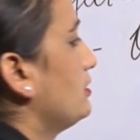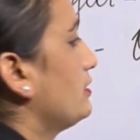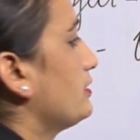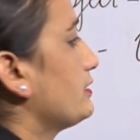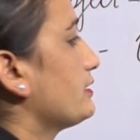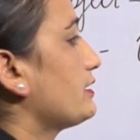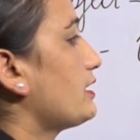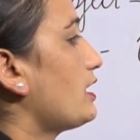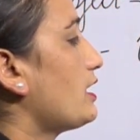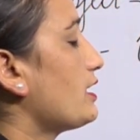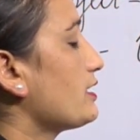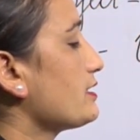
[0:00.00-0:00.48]

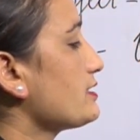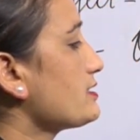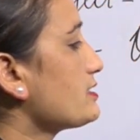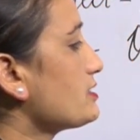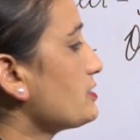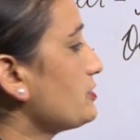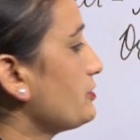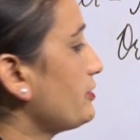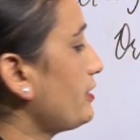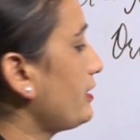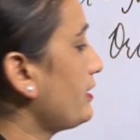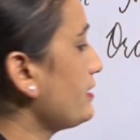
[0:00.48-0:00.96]
Done,
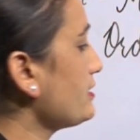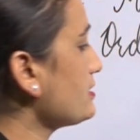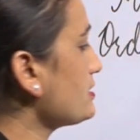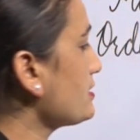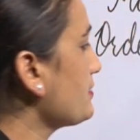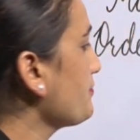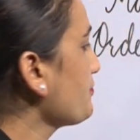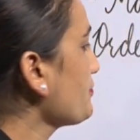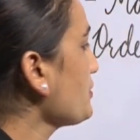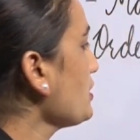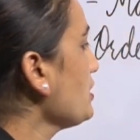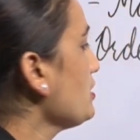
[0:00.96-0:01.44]
students?
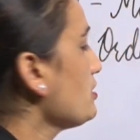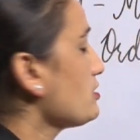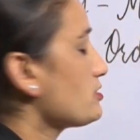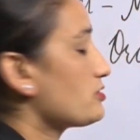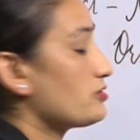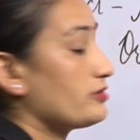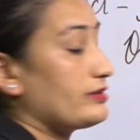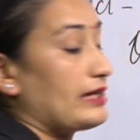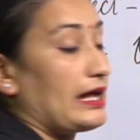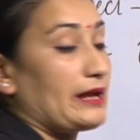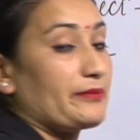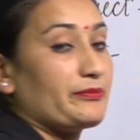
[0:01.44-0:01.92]
So
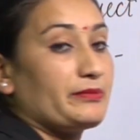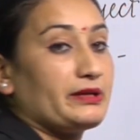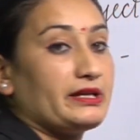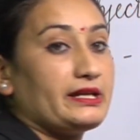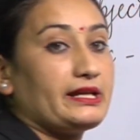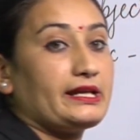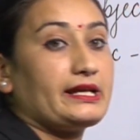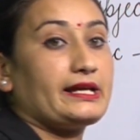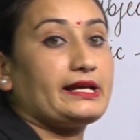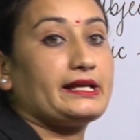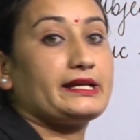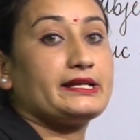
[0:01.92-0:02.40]
that means
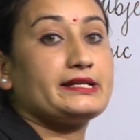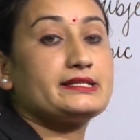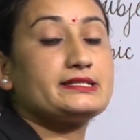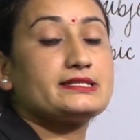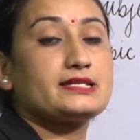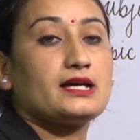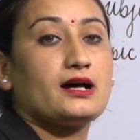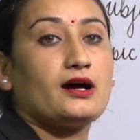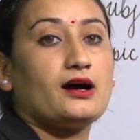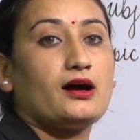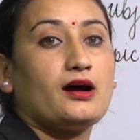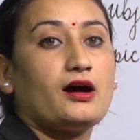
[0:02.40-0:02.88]
it's
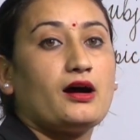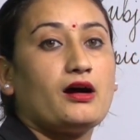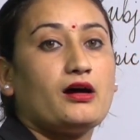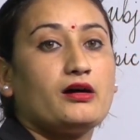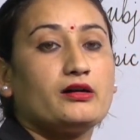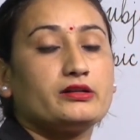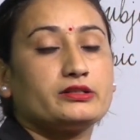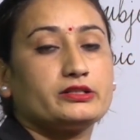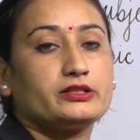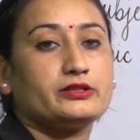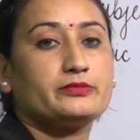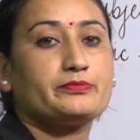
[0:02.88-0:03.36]
a
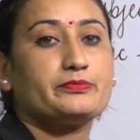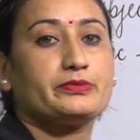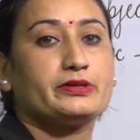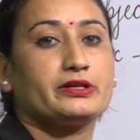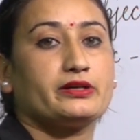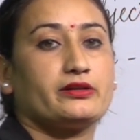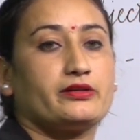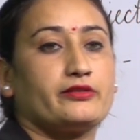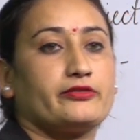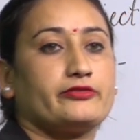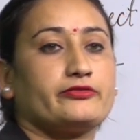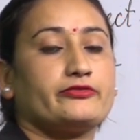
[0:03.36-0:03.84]
order
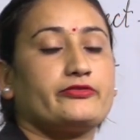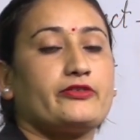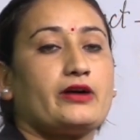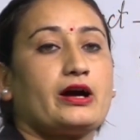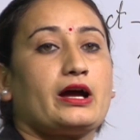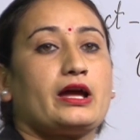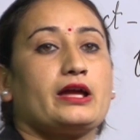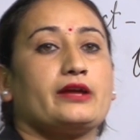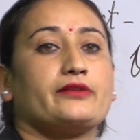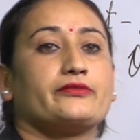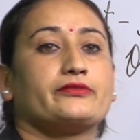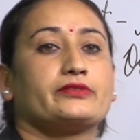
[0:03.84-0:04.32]
pair.
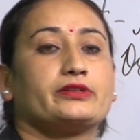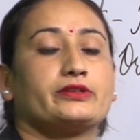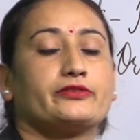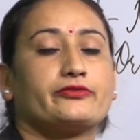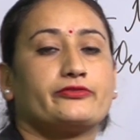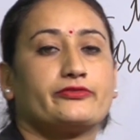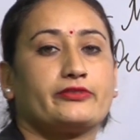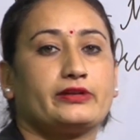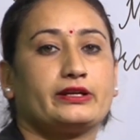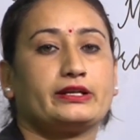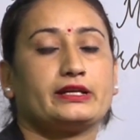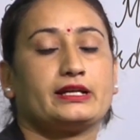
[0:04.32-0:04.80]
5
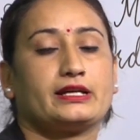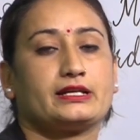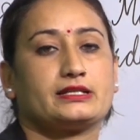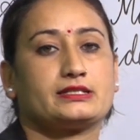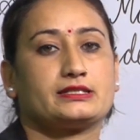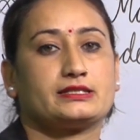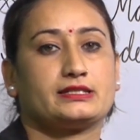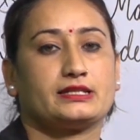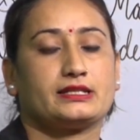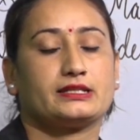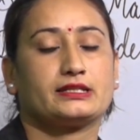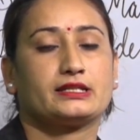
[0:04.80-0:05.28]
different
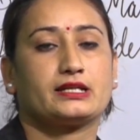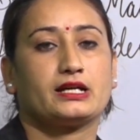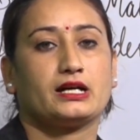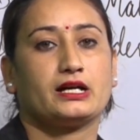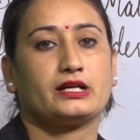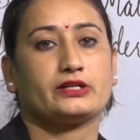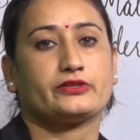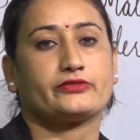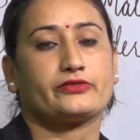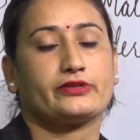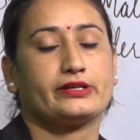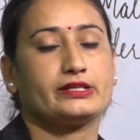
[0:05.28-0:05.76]
Asian
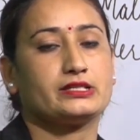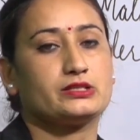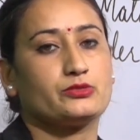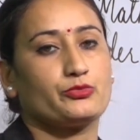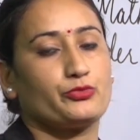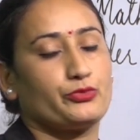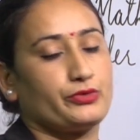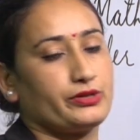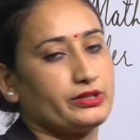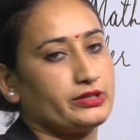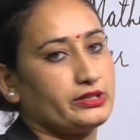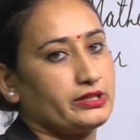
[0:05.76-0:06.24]
countries
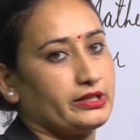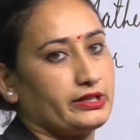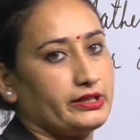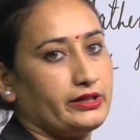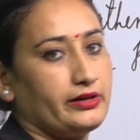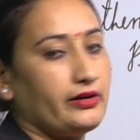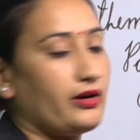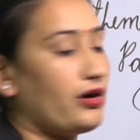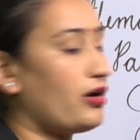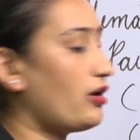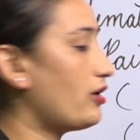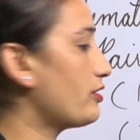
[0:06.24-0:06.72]
with
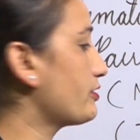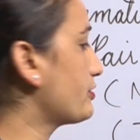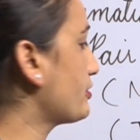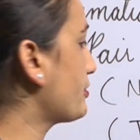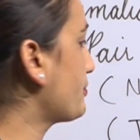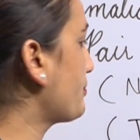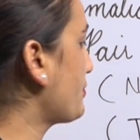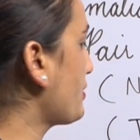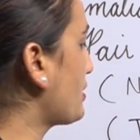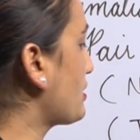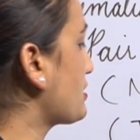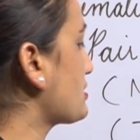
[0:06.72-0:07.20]
their order
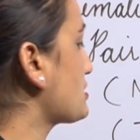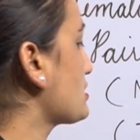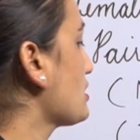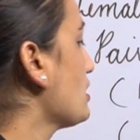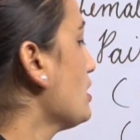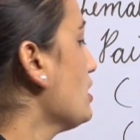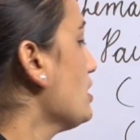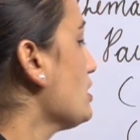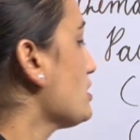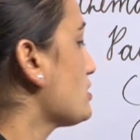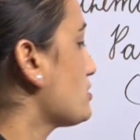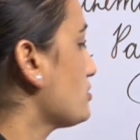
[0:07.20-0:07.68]
pairs.
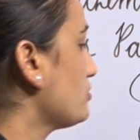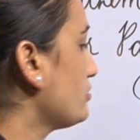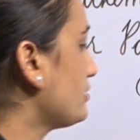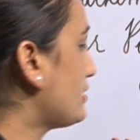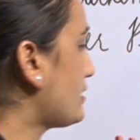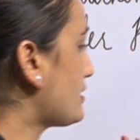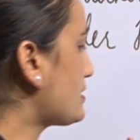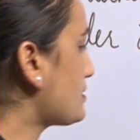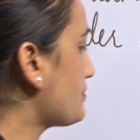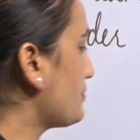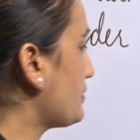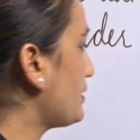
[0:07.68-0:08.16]
So
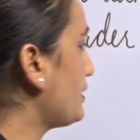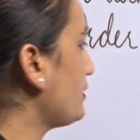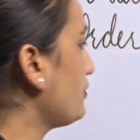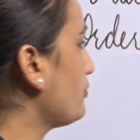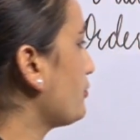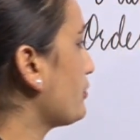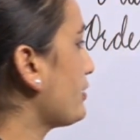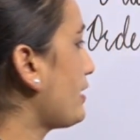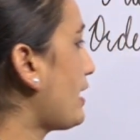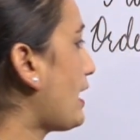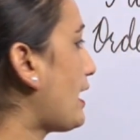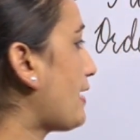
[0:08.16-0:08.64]
this means
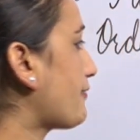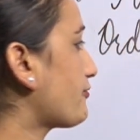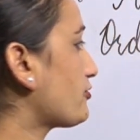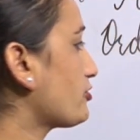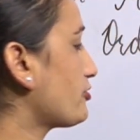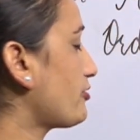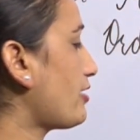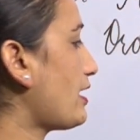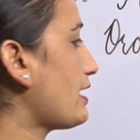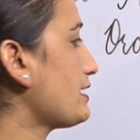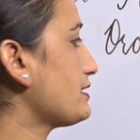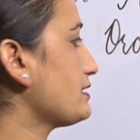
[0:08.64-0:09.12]
we have to
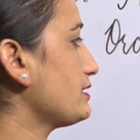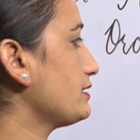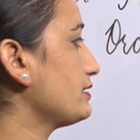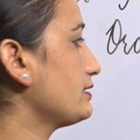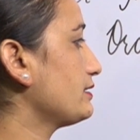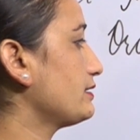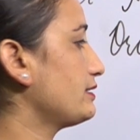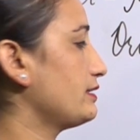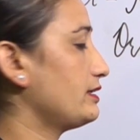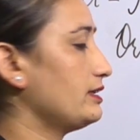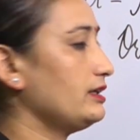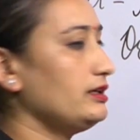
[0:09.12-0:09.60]
write in
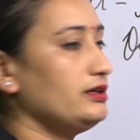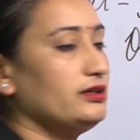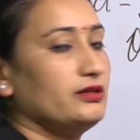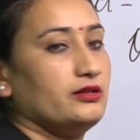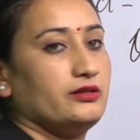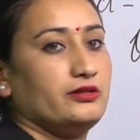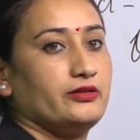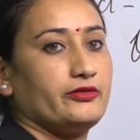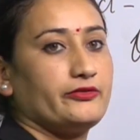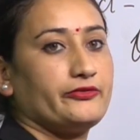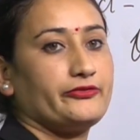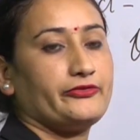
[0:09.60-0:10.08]
their
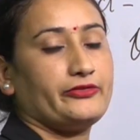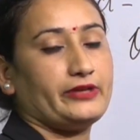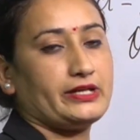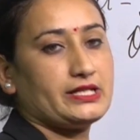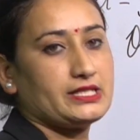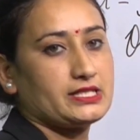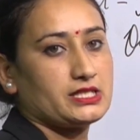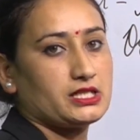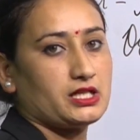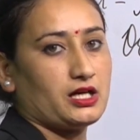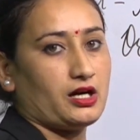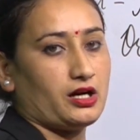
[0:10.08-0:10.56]

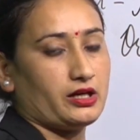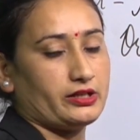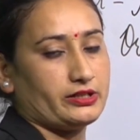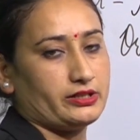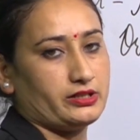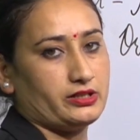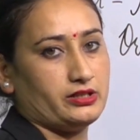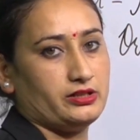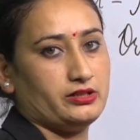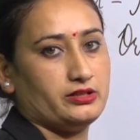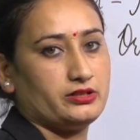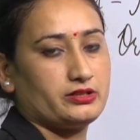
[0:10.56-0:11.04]
fixed
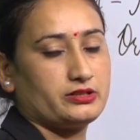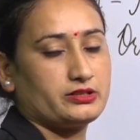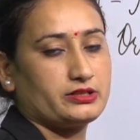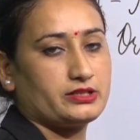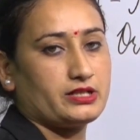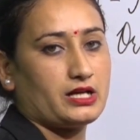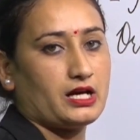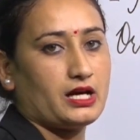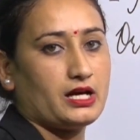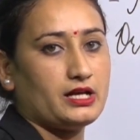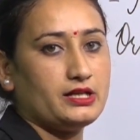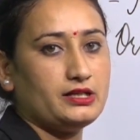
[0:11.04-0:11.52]
order.
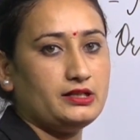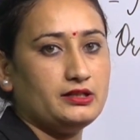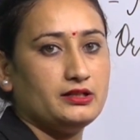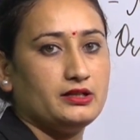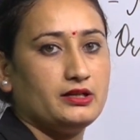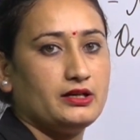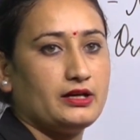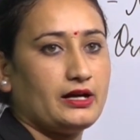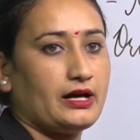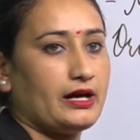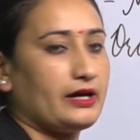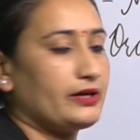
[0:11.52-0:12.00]
Done?
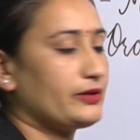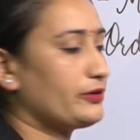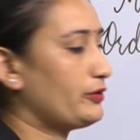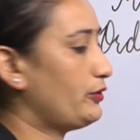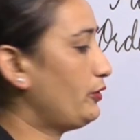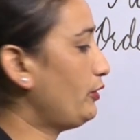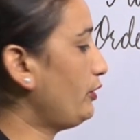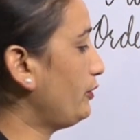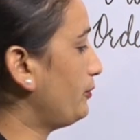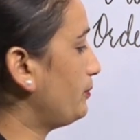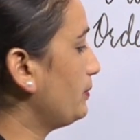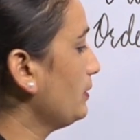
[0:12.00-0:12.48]
I
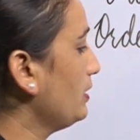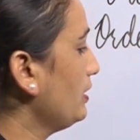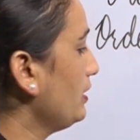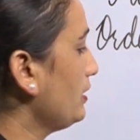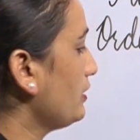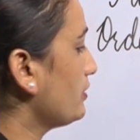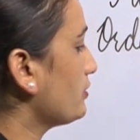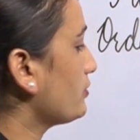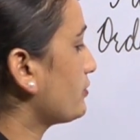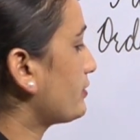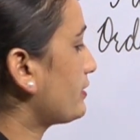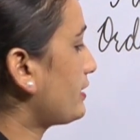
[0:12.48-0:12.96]
hope
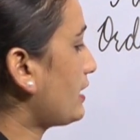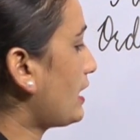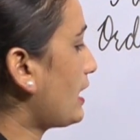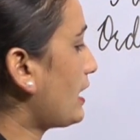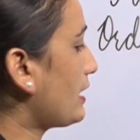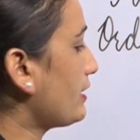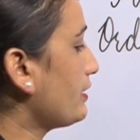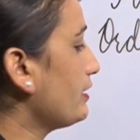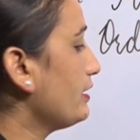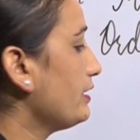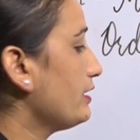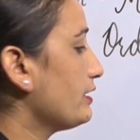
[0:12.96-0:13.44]
you
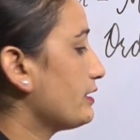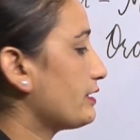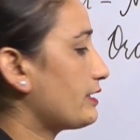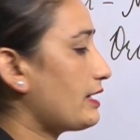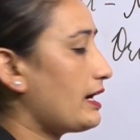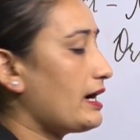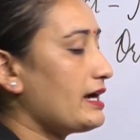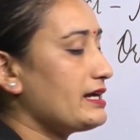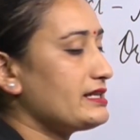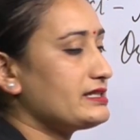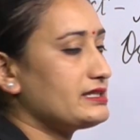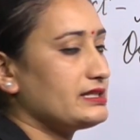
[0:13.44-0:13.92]
can
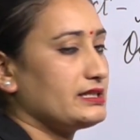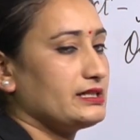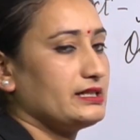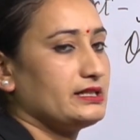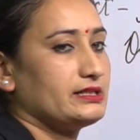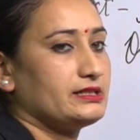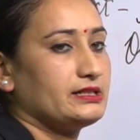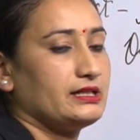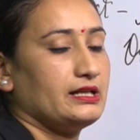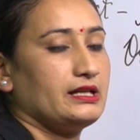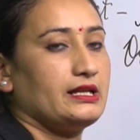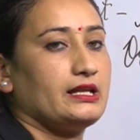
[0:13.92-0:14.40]
write
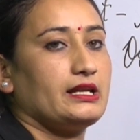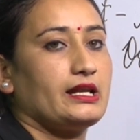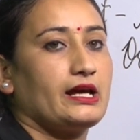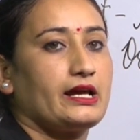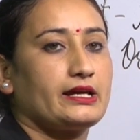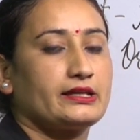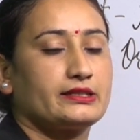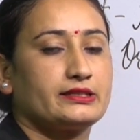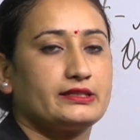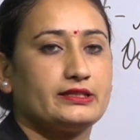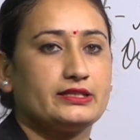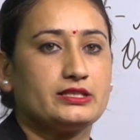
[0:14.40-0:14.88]
it
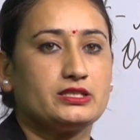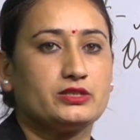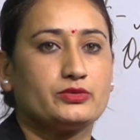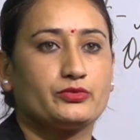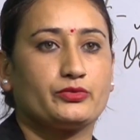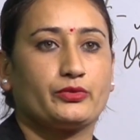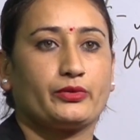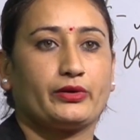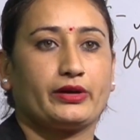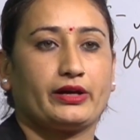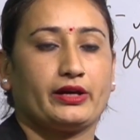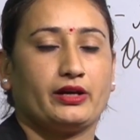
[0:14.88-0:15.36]
like this
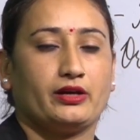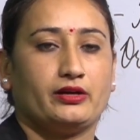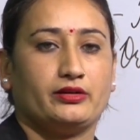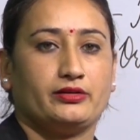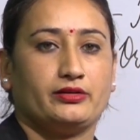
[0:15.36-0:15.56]
way.